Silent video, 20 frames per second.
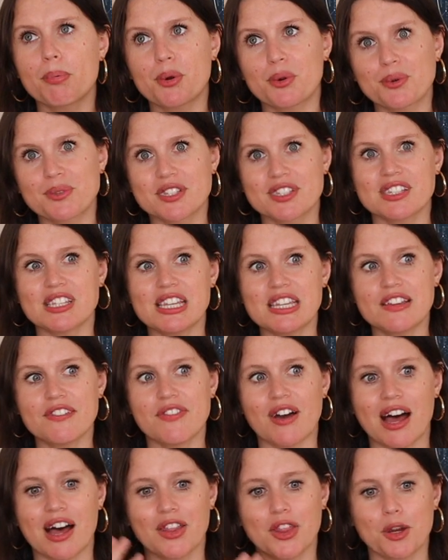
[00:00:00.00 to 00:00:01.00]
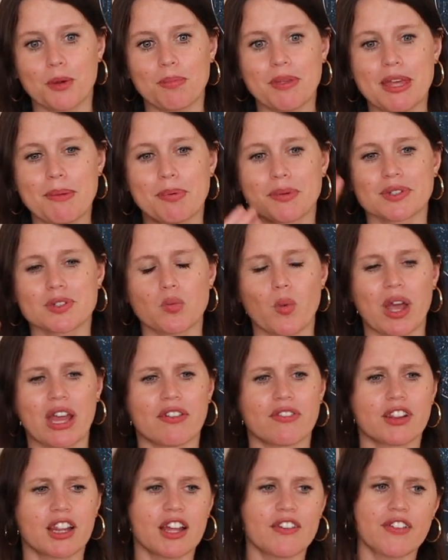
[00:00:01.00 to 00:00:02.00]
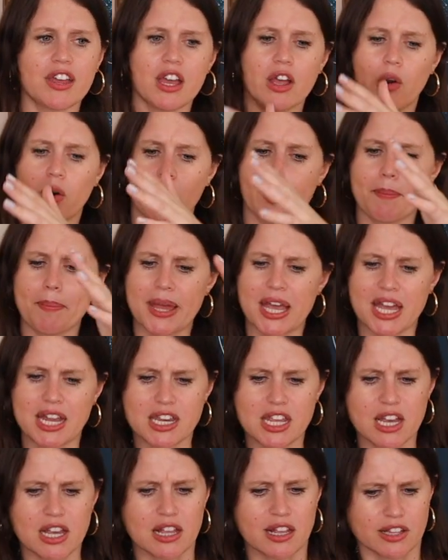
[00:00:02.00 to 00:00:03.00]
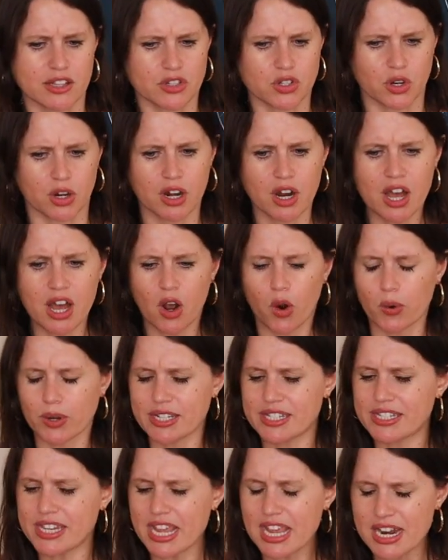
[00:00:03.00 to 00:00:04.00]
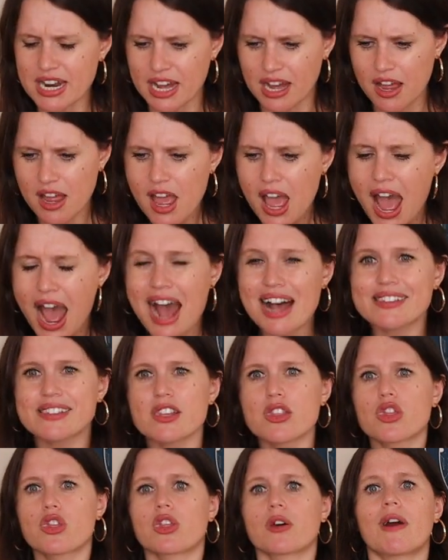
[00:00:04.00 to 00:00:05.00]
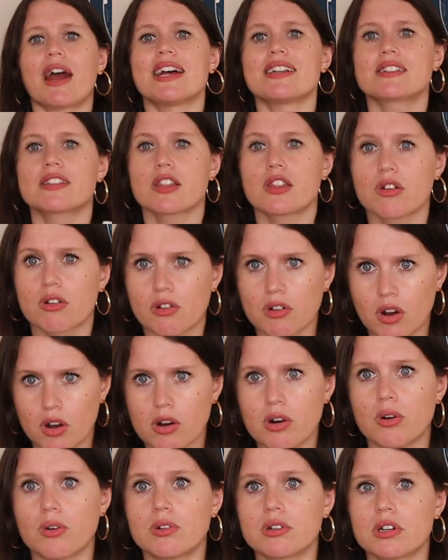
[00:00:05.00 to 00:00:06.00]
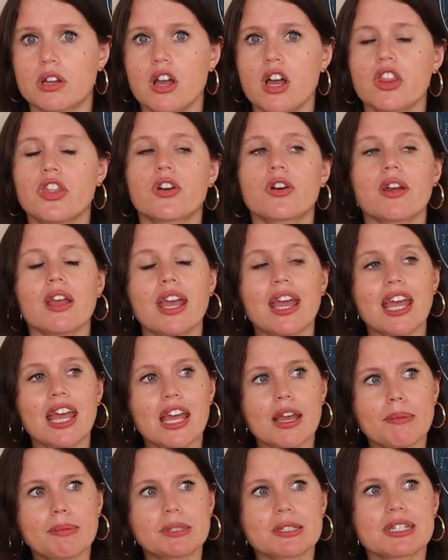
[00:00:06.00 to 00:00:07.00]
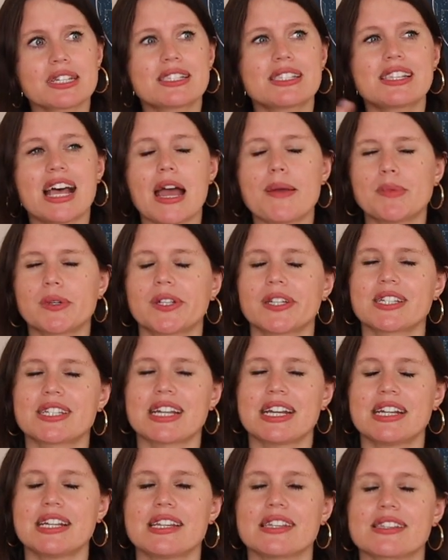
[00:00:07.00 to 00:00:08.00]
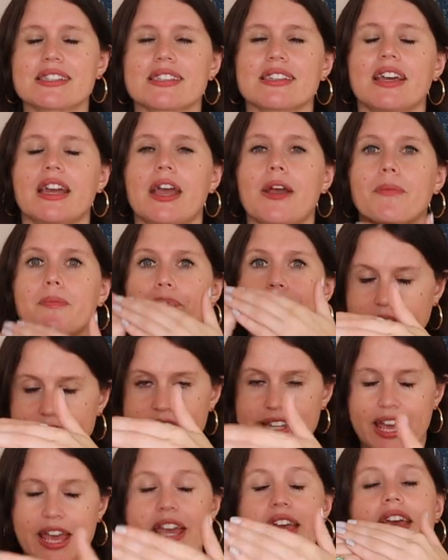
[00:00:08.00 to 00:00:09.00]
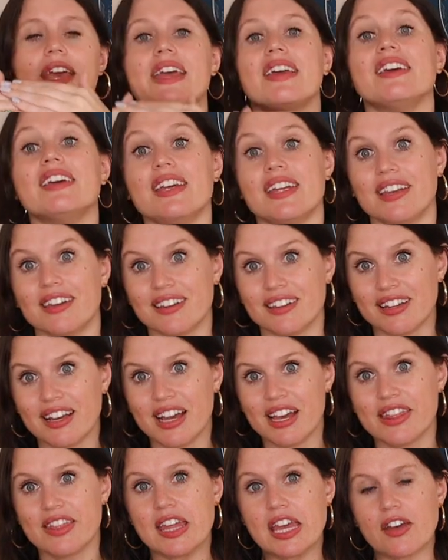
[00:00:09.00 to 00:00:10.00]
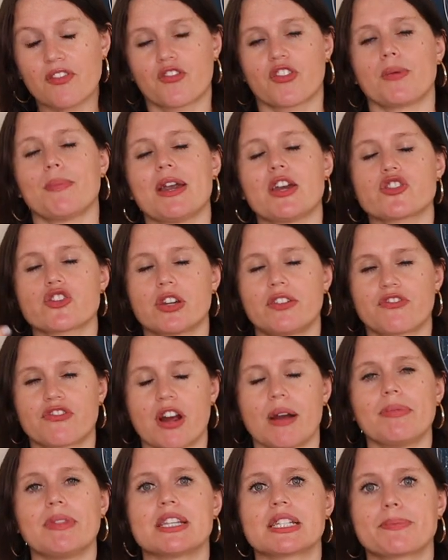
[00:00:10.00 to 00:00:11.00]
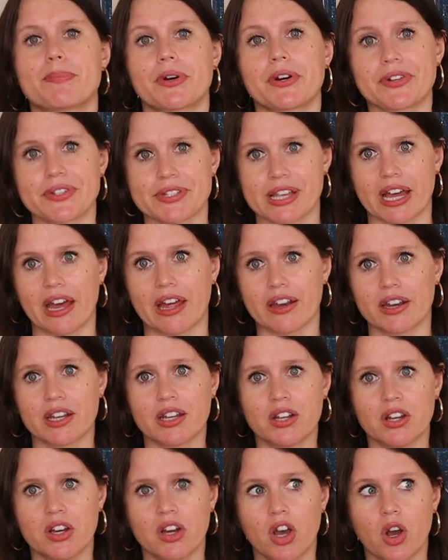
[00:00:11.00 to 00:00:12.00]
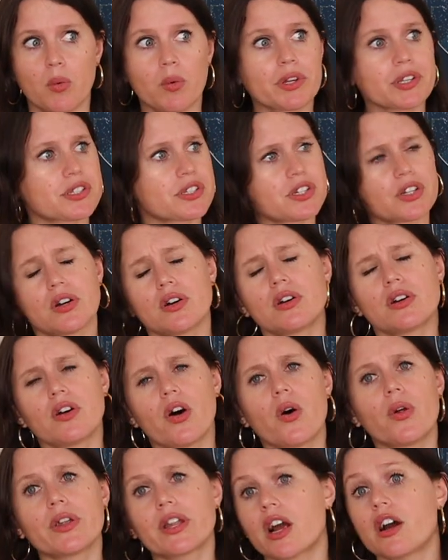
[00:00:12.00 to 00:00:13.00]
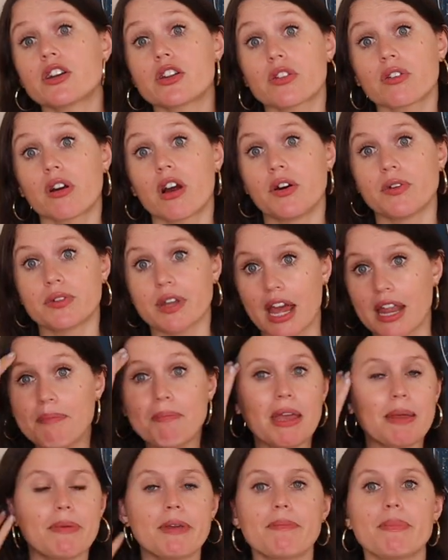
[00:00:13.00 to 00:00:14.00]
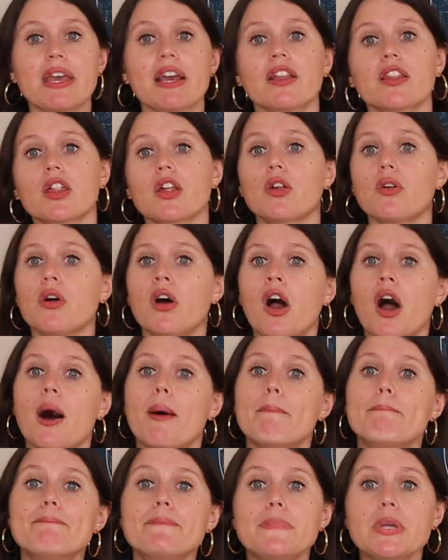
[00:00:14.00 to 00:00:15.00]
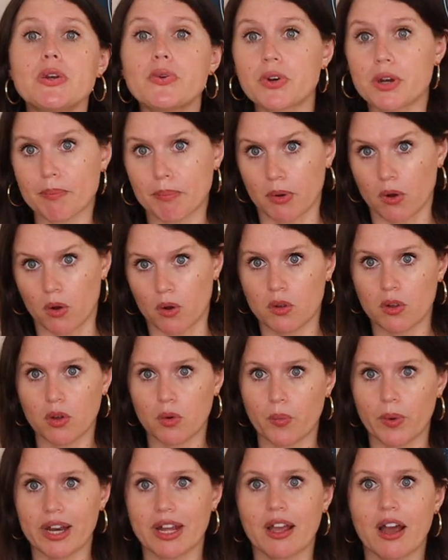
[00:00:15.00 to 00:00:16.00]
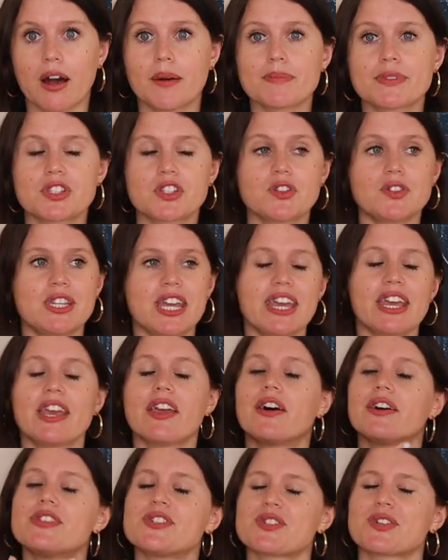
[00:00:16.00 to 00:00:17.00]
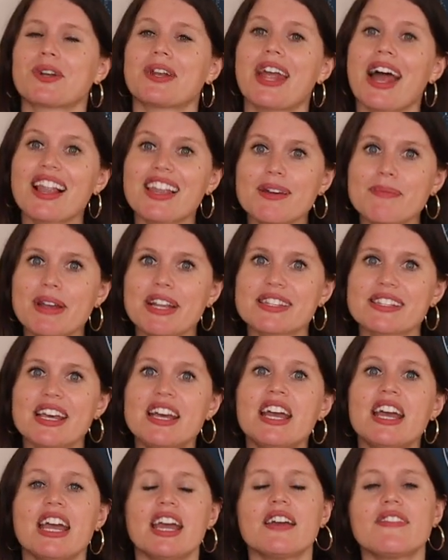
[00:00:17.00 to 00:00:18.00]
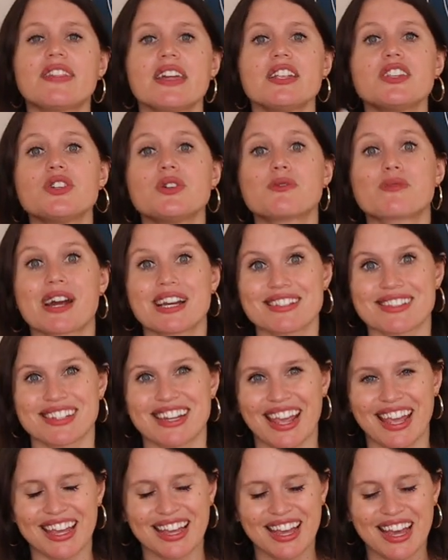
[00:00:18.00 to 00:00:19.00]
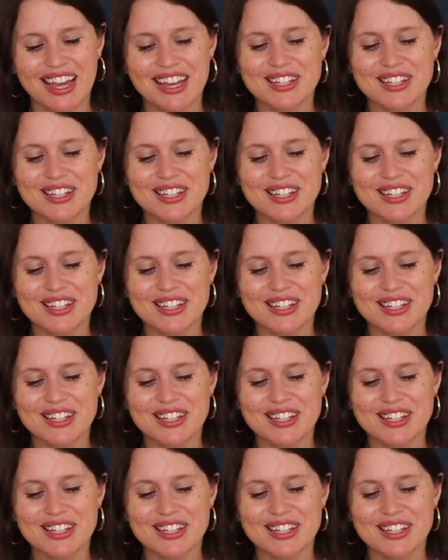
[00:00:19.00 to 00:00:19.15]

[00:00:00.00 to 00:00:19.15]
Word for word: perceive other people's way of living or opinions or data as a threat to their own. They're able to simultaneously take in the information from this person while still holding on to their own and maybe being a little mutable when it comes to taking on certain elements if they do resonate.